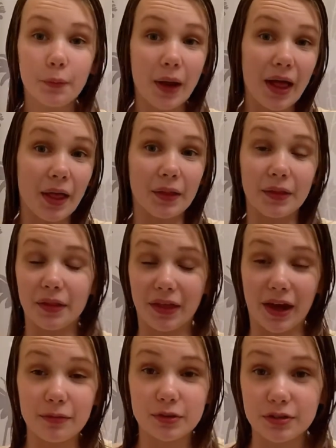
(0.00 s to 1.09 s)
Well,
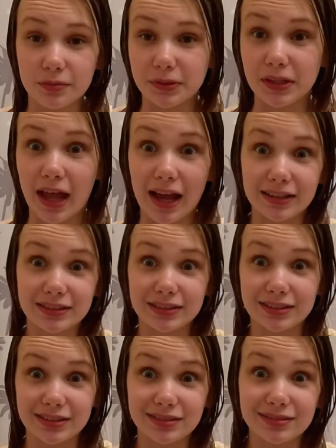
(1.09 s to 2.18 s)
that was
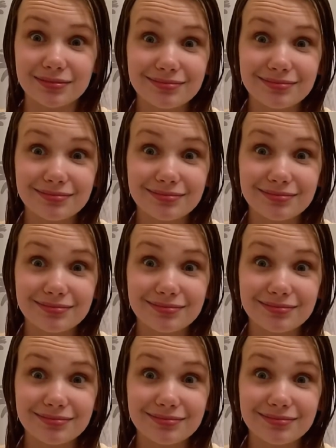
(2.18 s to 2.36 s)
relaxing.